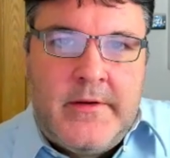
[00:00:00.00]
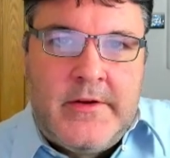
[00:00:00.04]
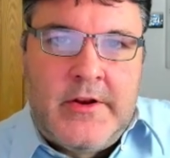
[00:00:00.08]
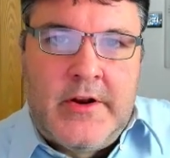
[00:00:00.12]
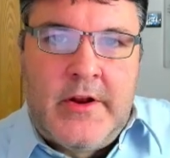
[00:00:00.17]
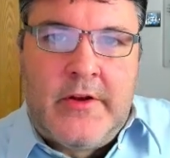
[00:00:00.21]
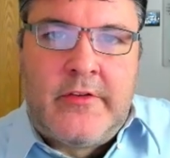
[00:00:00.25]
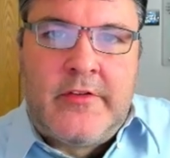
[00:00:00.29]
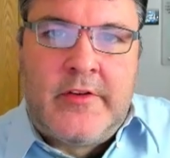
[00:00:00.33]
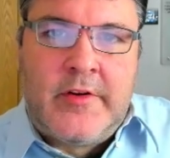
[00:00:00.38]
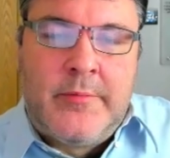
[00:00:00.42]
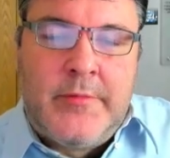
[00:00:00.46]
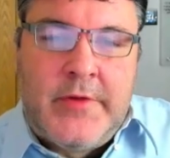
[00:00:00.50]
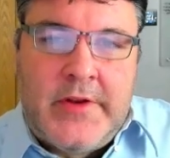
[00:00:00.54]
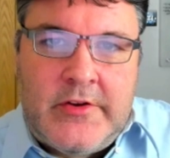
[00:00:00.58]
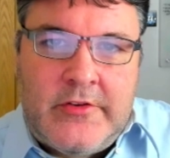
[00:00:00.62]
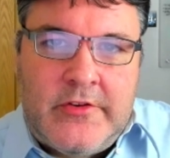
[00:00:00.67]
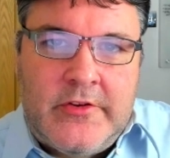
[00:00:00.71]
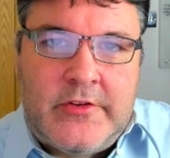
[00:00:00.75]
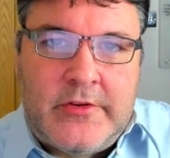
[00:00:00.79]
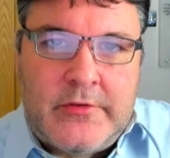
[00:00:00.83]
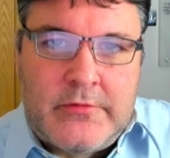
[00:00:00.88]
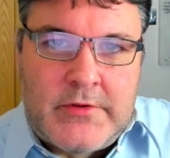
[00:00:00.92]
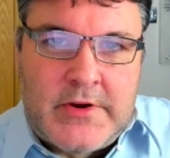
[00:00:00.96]
You know, some
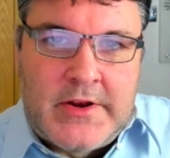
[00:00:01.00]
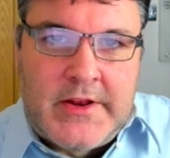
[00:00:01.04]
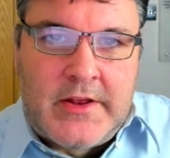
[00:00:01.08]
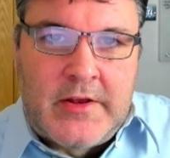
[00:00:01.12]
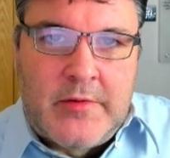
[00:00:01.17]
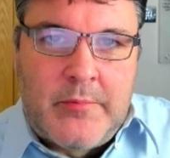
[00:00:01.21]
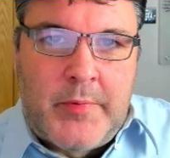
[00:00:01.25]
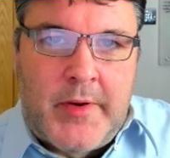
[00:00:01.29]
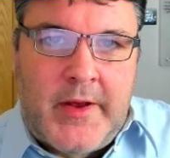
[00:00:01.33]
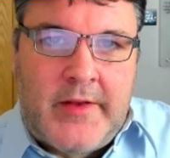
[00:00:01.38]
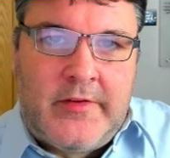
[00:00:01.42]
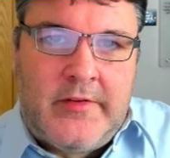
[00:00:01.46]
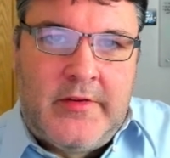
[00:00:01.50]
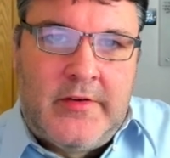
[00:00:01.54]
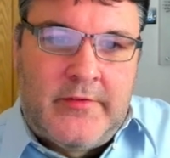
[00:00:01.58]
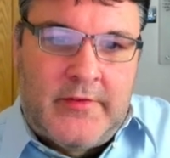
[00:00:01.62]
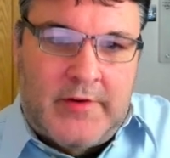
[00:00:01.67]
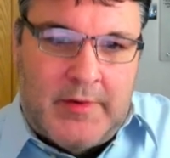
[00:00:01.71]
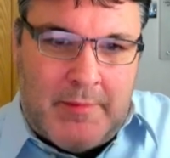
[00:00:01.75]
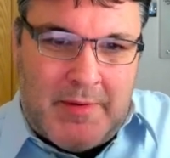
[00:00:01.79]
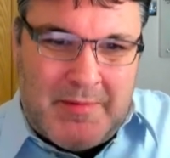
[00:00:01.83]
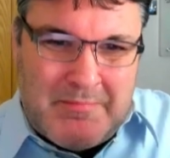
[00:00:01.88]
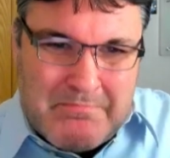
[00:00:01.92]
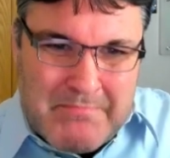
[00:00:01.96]
niches are really competitive,
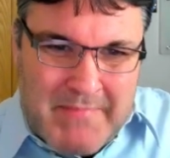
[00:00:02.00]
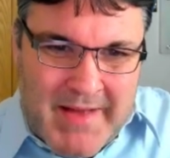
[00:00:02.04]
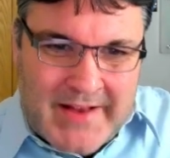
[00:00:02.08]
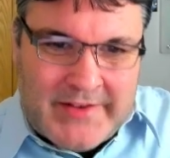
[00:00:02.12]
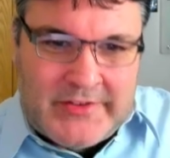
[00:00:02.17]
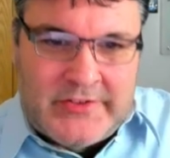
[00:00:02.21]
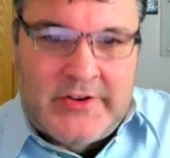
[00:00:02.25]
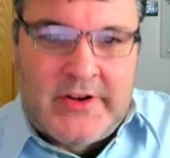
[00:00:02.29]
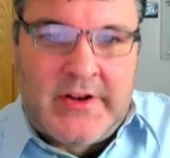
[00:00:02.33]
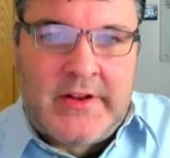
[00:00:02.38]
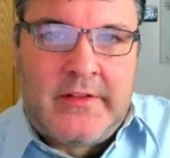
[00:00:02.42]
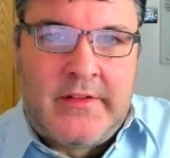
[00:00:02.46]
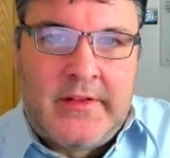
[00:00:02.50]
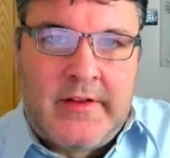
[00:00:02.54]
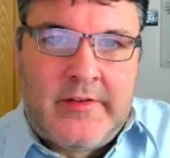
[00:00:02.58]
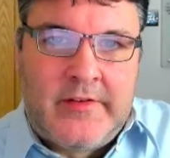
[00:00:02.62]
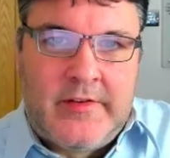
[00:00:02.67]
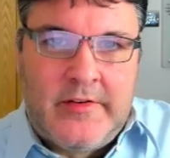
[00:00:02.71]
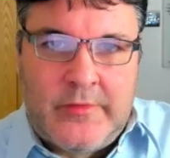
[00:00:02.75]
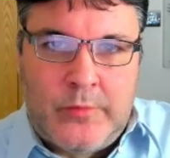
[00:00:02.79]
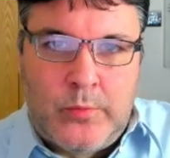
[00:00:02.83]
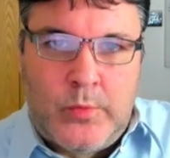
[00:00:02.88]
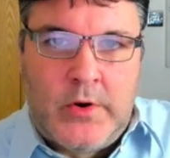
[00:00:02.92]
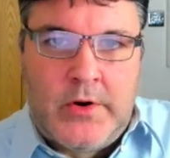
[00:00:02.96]
and I'm imagining
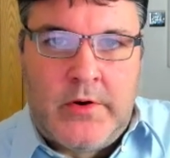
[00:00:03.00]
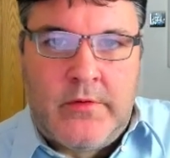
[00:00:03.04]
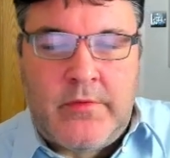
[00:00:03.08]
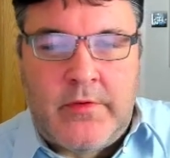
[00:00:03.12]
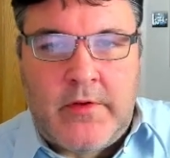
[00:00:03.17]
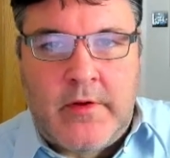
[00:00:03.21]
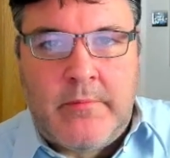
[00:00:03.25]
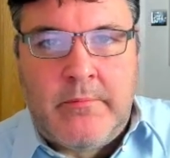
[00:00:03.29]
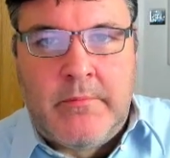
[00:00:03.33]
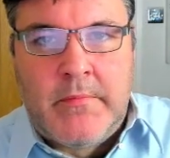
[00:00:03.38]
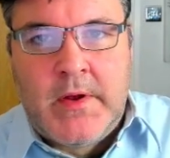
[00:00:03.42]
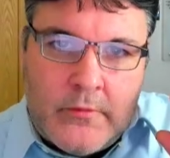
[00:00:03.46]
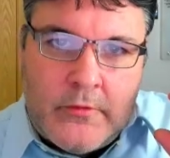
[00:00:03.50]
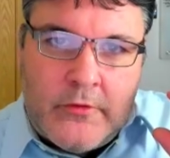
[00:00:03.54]
this is one of them.